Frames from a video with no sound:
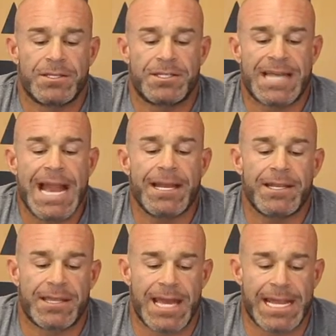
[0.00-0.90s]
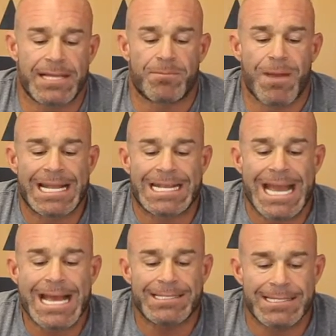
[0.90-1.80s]
The second thing is, my
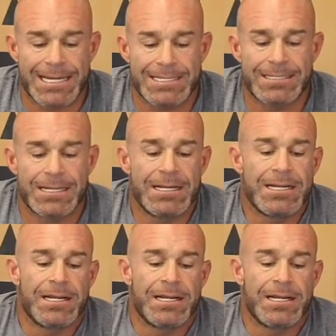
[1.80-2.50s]
guess is